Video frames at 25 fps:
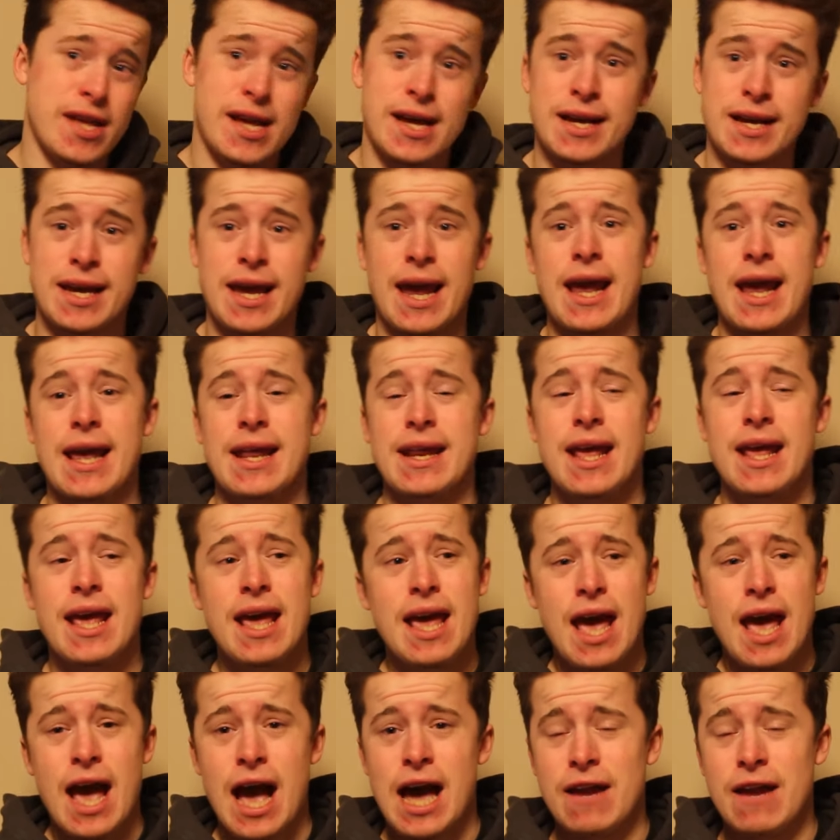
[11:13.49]
again,
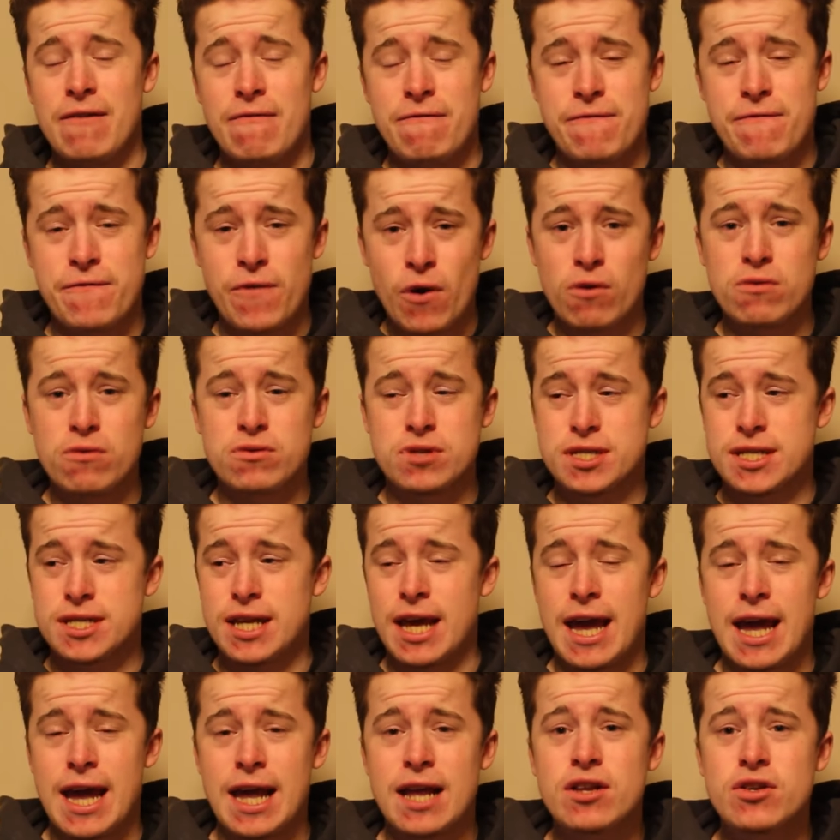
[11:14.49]
and it falls
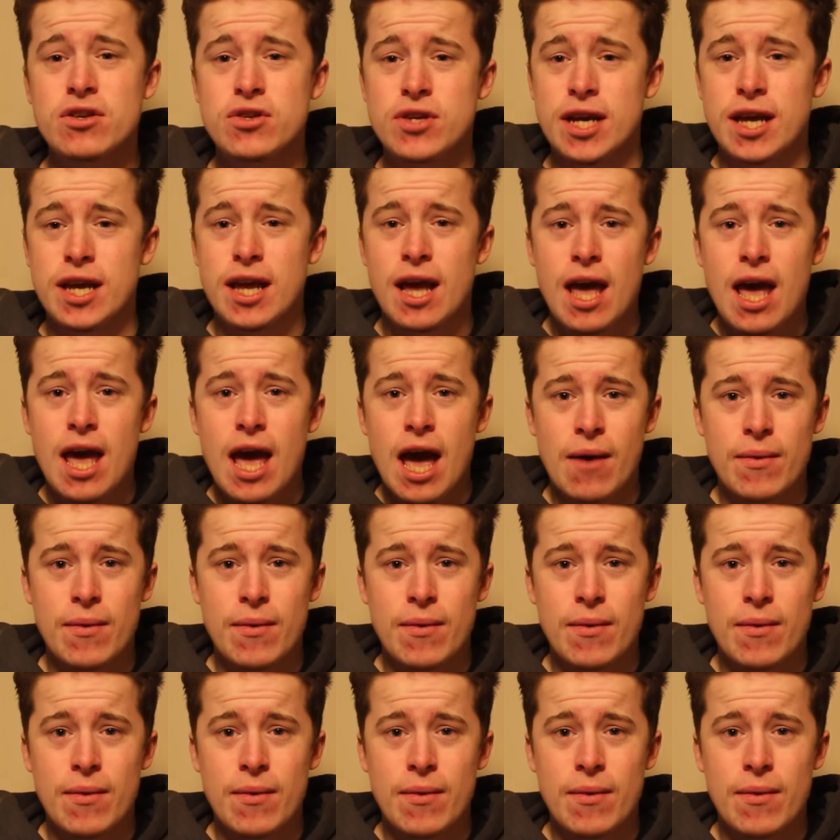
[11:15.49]
to Hendry.